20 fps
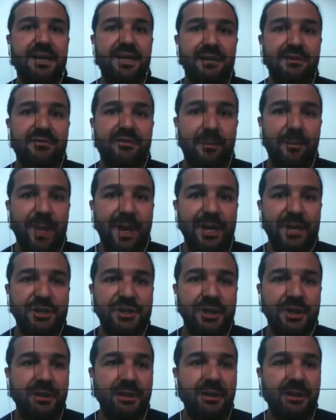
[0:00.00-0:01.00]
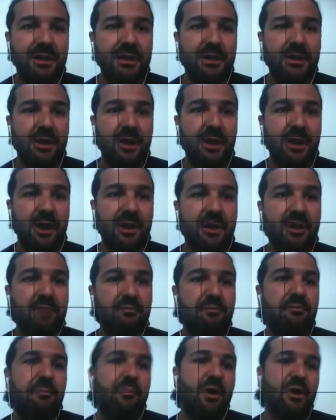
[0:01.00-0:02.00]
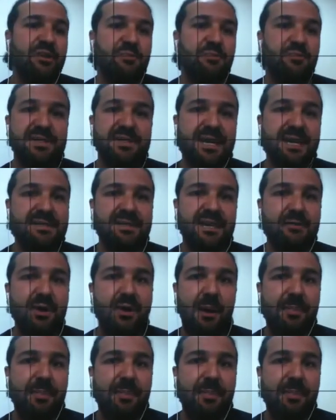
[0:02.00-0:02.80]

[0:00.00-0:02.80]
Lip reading: information in post-processing